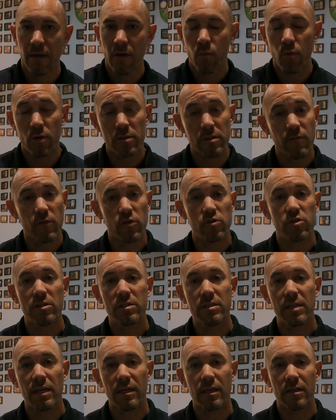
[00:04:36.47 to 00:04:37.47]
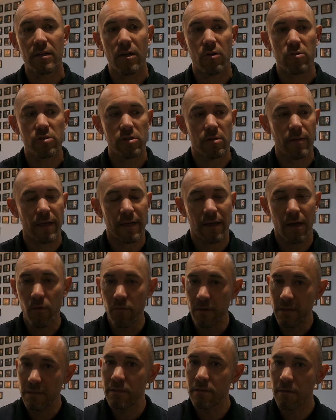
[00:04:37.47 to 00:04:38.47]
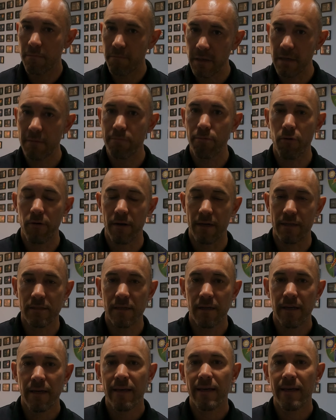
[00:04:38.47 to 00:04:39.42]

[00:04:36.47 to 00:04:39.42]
Whereas if you're just taking notes, you'd be like, oh, this is a big point.